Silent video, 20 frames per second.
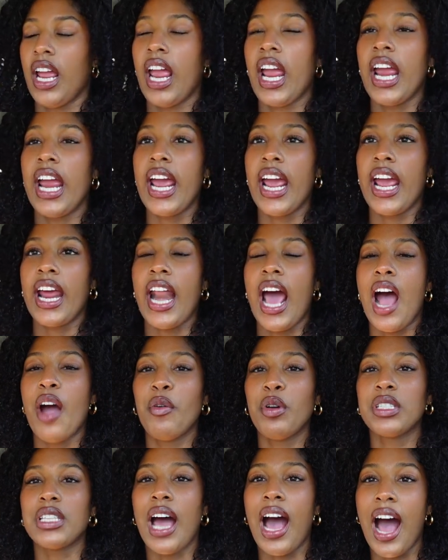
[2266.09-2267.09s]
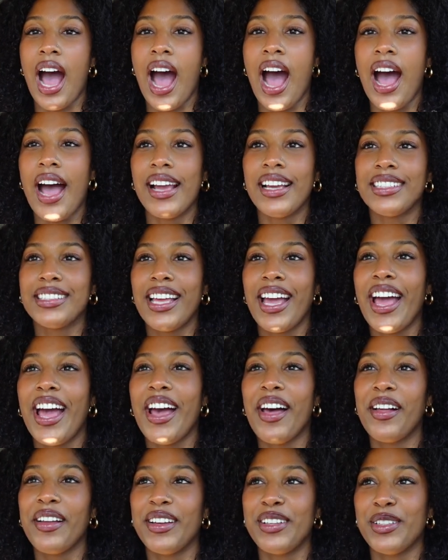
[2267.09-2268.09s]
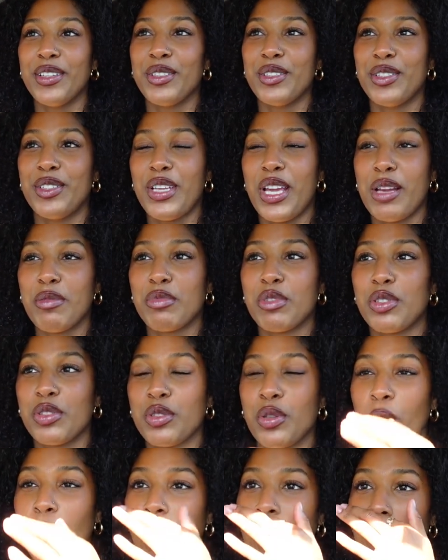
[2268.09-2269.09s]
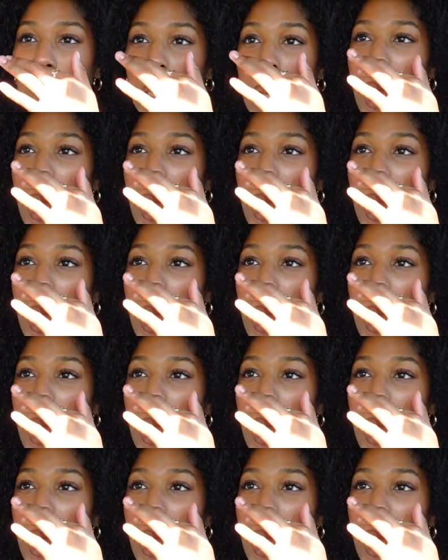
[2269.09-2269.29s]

And I was hot as hell in those damn stores.